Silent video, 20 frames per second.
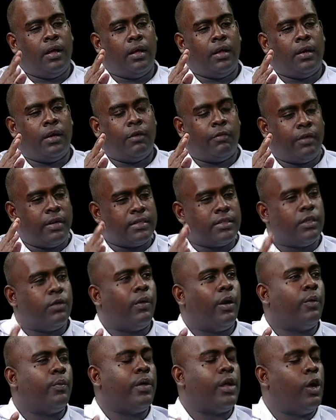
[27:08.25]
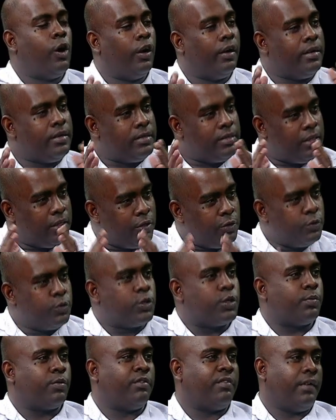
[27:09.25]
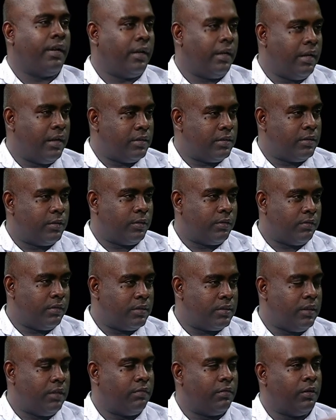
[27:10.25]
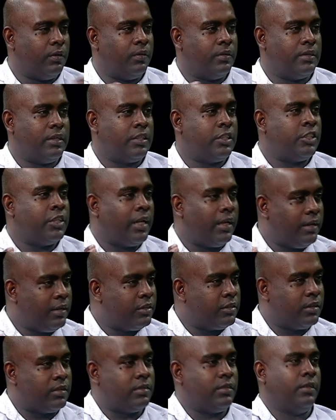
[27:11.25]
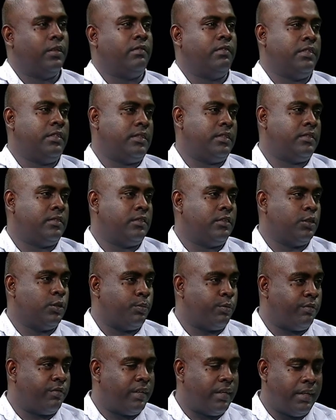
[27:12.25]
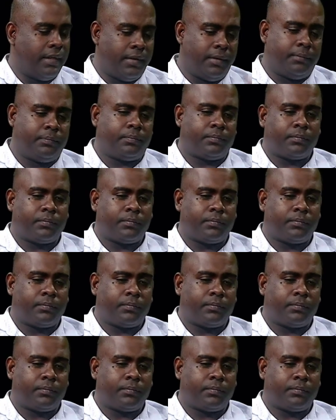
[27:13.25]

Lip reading: The reason why we continue to provide that service, even though it's a challenging service to provide,